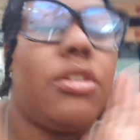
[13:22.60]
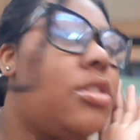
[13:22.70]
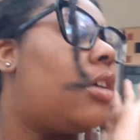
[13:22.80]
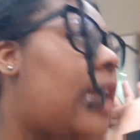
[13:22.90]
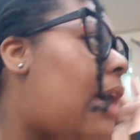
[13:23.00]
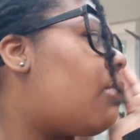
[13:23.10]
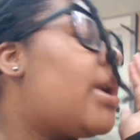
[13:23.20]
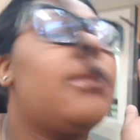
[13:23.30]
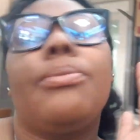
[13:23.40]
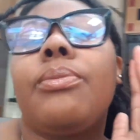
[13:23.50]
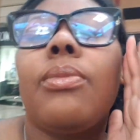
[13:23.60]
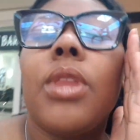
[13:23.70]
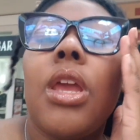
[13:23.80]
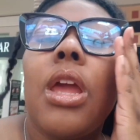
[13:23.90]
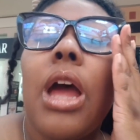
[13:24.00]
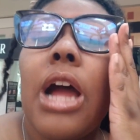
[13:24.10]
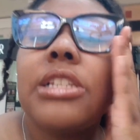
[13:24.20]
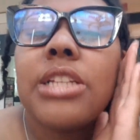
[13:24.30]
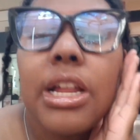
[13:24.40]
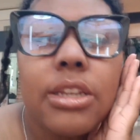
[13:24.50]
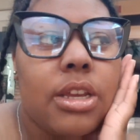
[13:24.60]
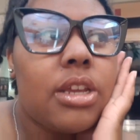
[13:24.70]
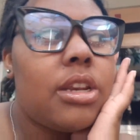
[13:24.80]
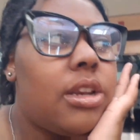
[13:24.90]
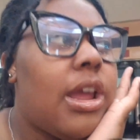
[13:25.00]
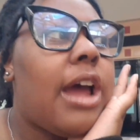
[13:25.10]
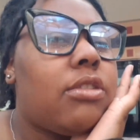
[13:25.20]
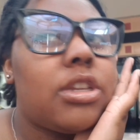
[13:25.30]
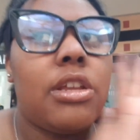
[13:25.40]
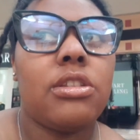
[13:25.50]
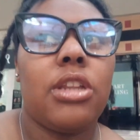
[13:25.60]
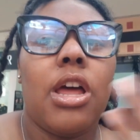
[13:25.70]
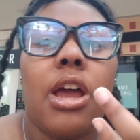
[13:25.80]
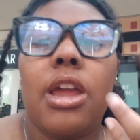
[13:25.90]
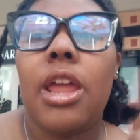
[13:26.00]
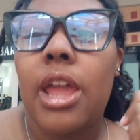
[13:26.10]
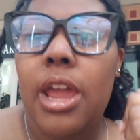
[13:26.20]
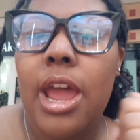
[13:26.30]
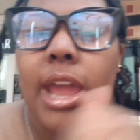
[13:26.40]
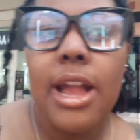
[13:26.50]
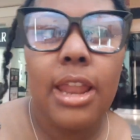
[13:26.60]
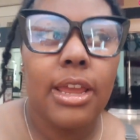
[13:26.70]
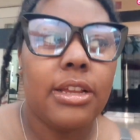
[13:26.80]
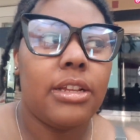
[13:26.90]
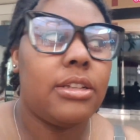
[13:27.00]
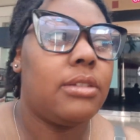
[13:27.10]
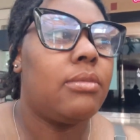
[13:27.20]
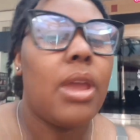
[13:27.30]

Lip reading: to talk loud, but I just got done out the nail salon and I had got like a